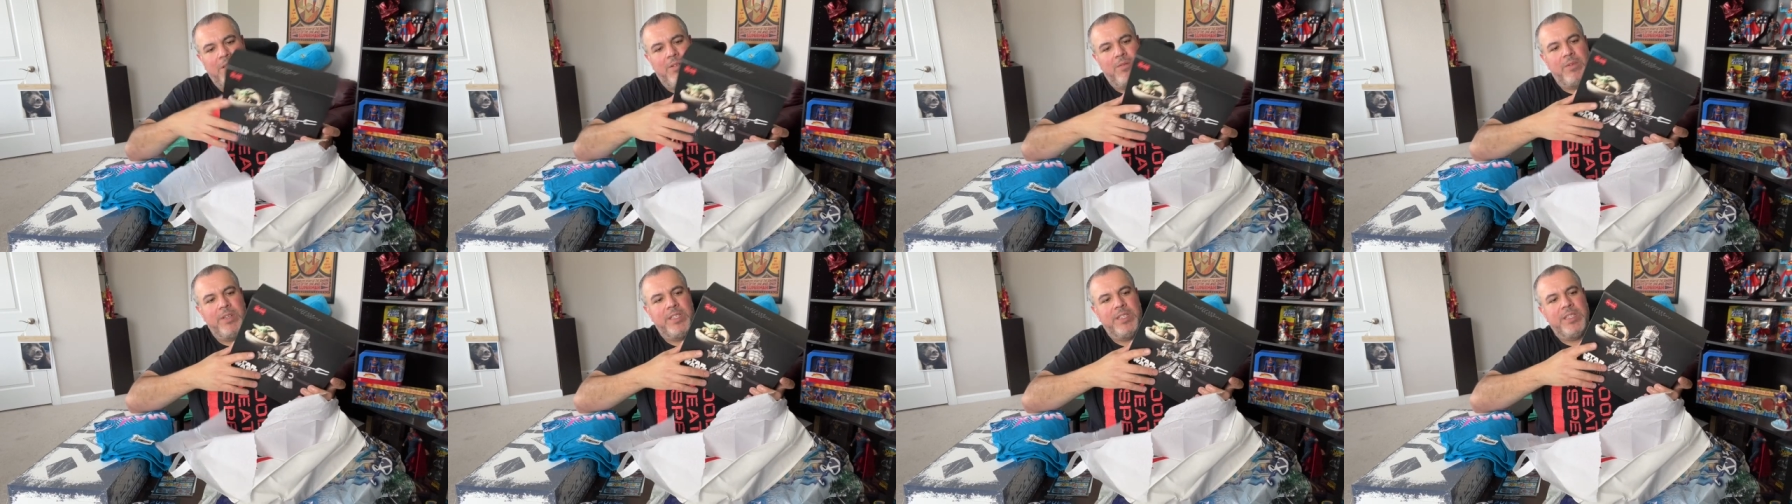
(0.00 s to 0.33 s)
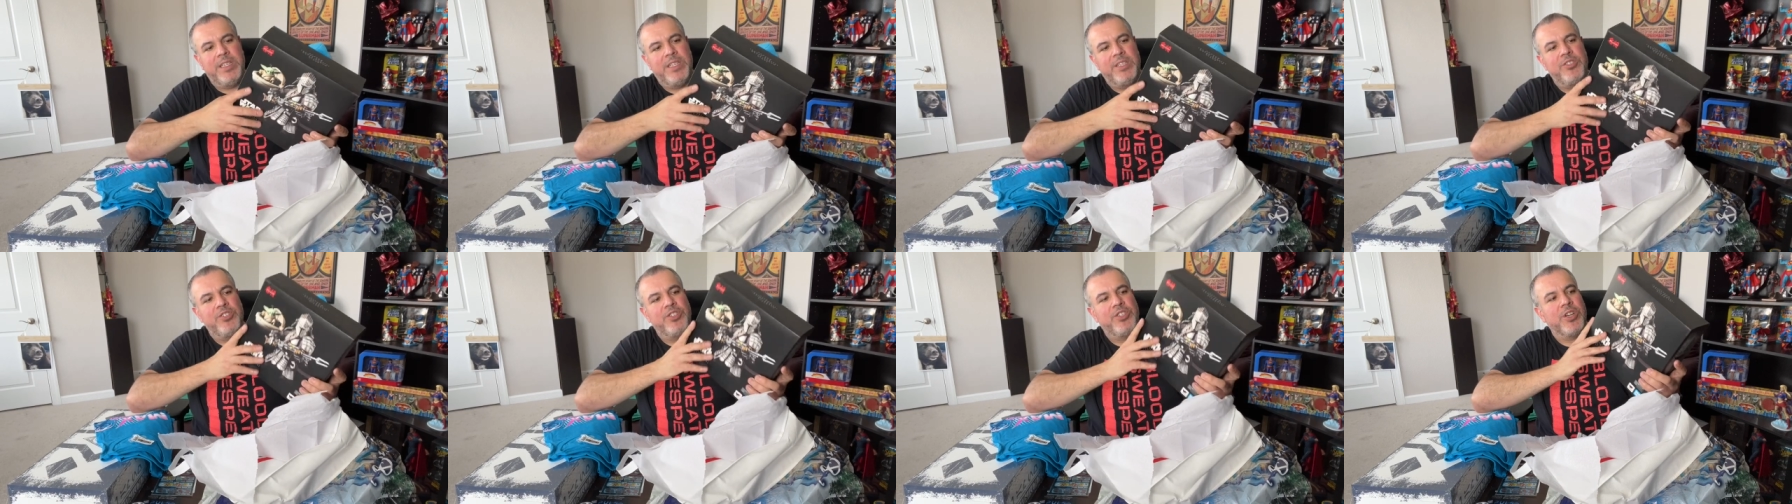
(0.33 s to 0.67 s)
with
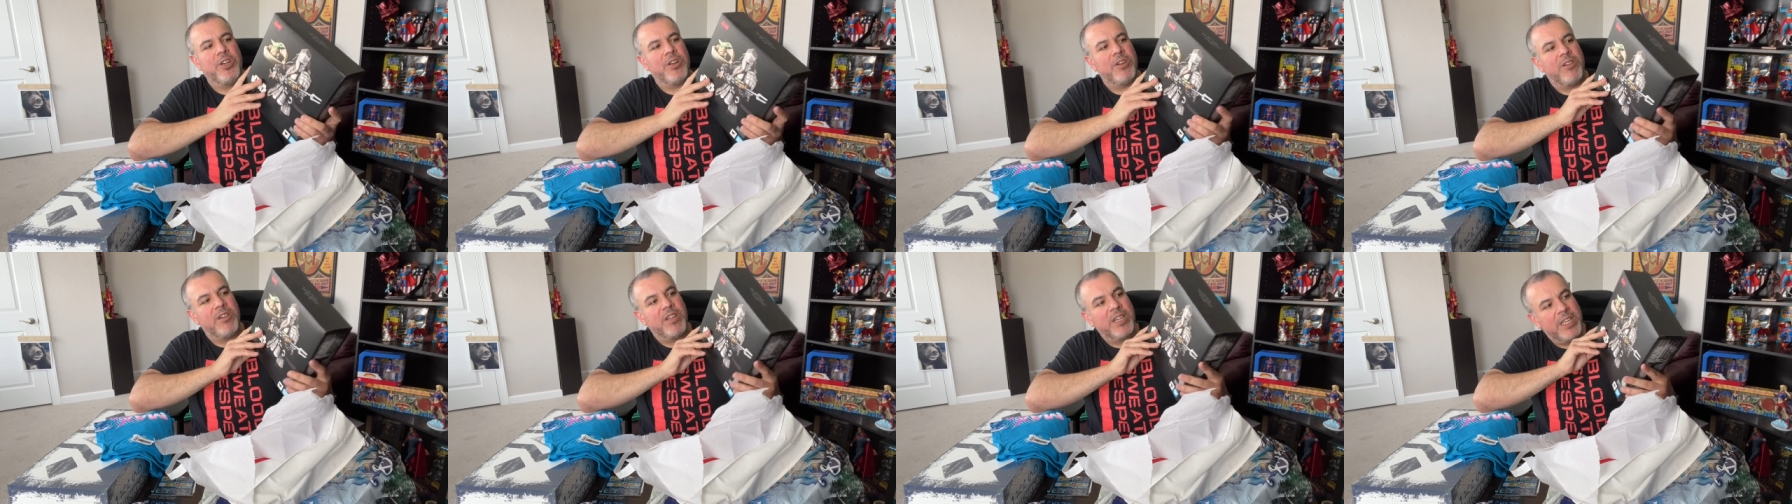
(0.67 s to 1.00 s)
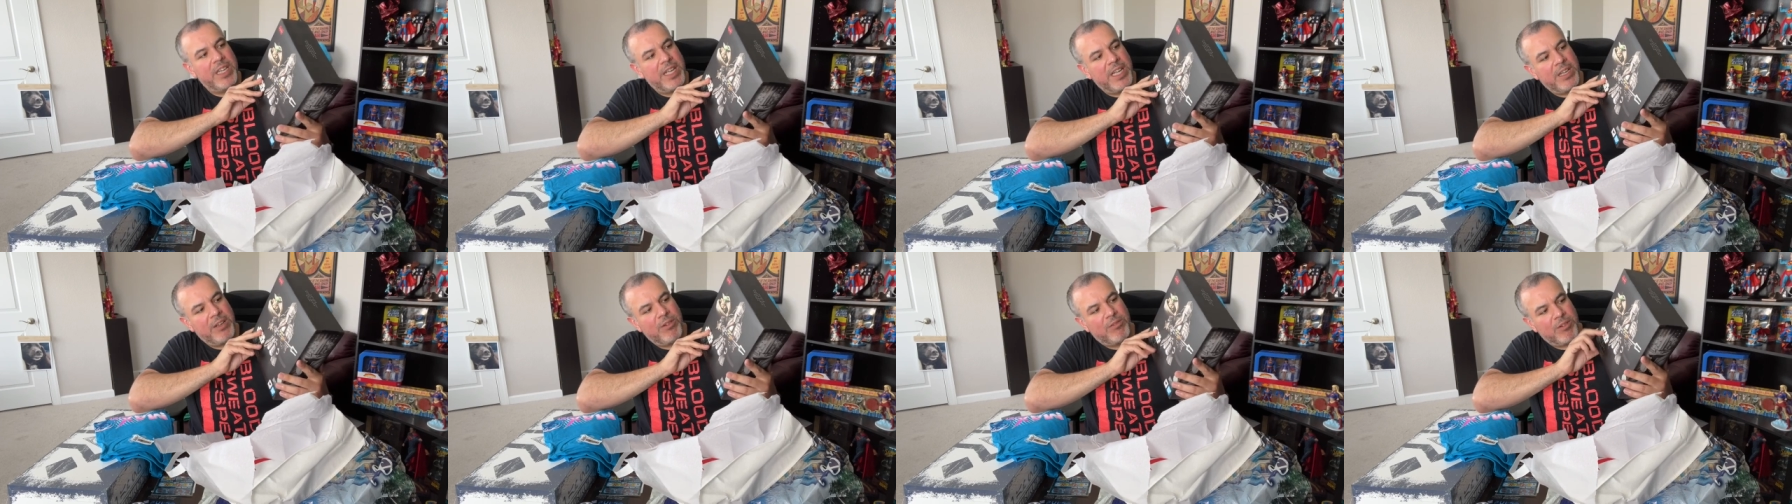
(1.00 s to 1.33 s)
Din
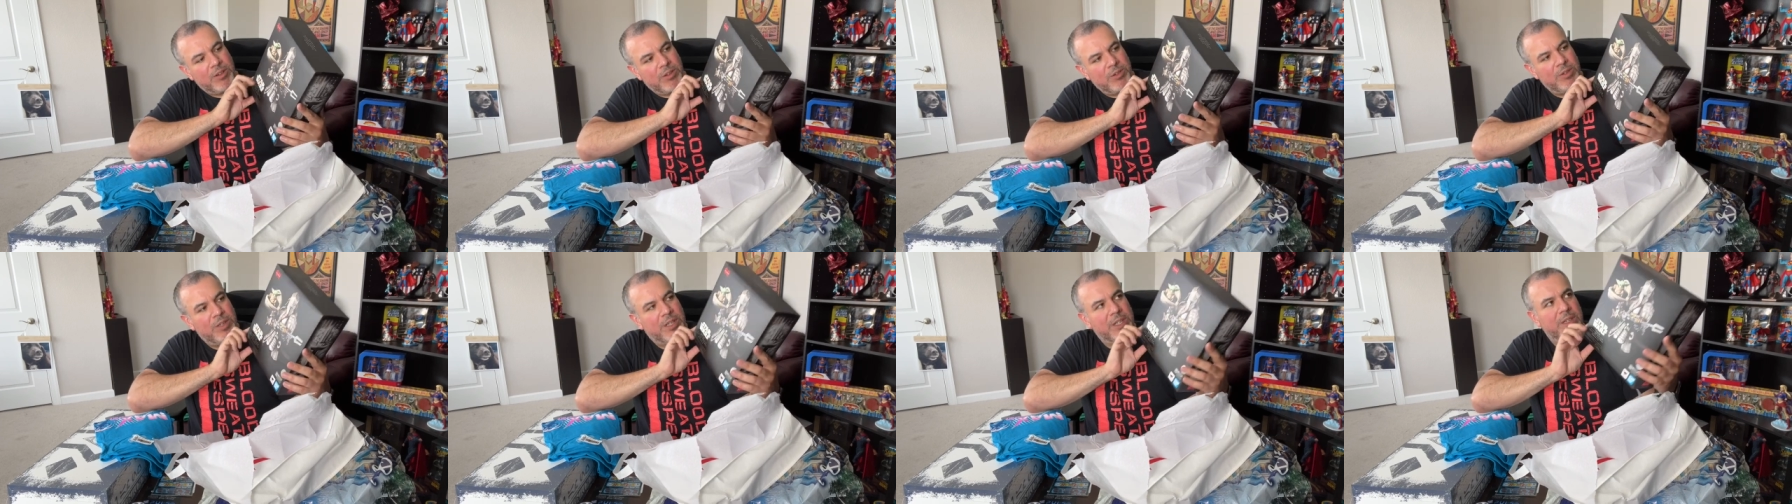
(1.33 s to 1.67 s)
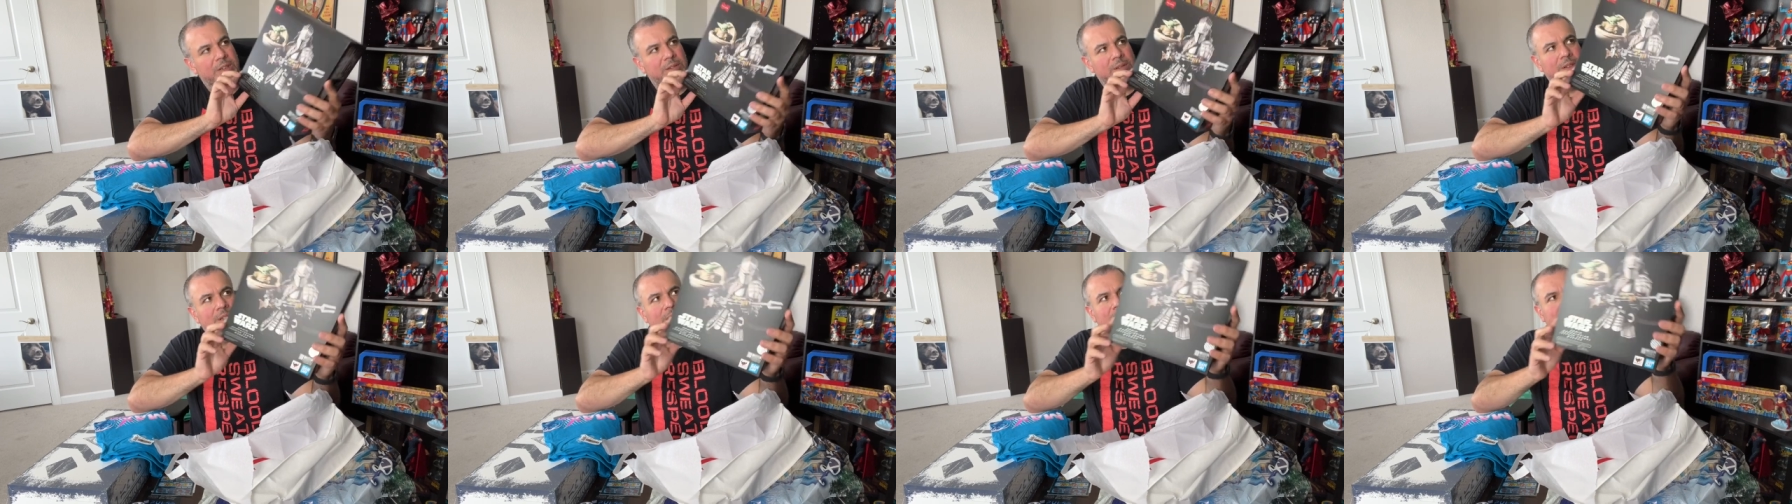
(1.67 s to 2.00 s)
Djarin and Grogu.